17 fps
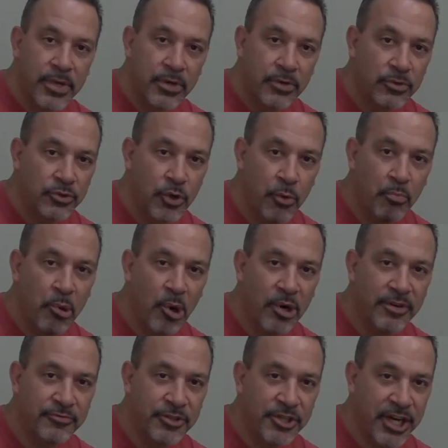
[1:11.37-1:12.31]
So
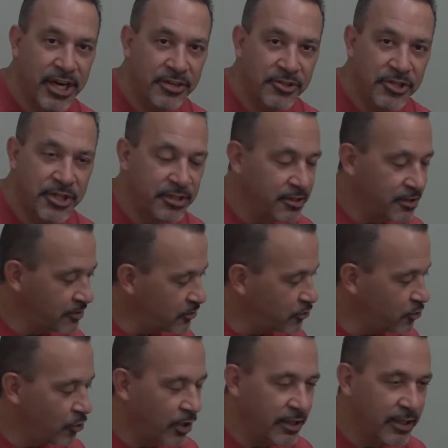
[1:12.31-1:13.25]
part of changing this
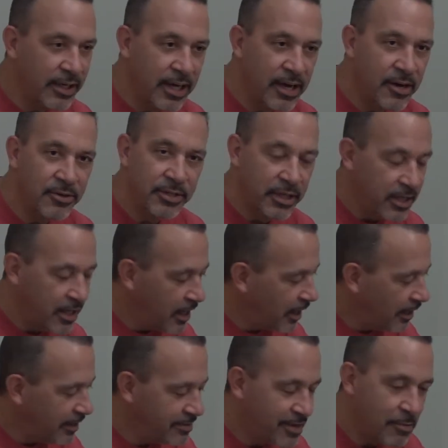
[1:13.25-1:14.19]
toilet out
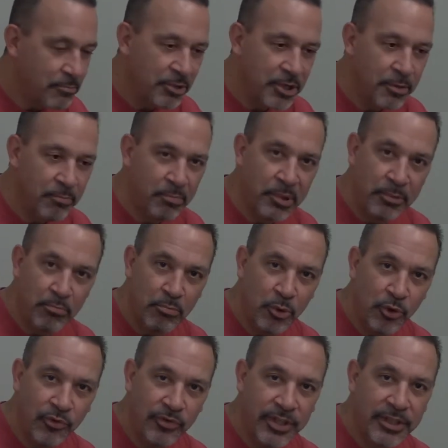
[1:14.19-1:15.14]
is I'm going to be
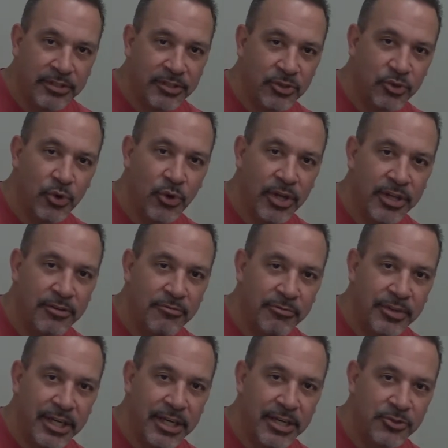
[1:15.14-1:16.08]
moving the toilet
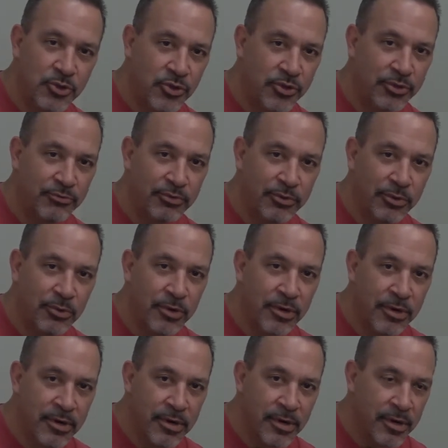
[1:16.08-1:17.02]
flange on the
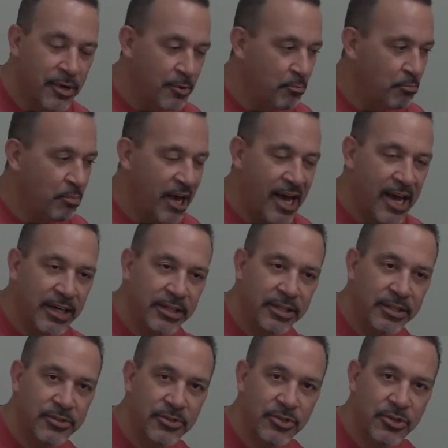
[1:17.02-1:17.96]
floor
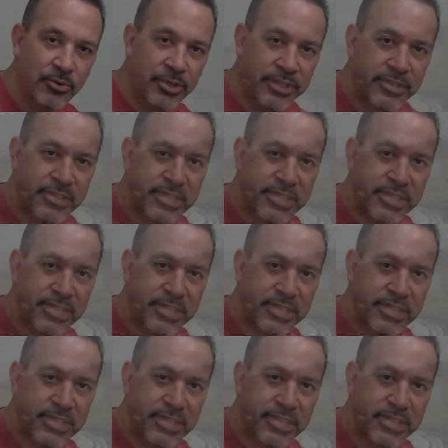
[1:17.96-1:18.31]
back so it's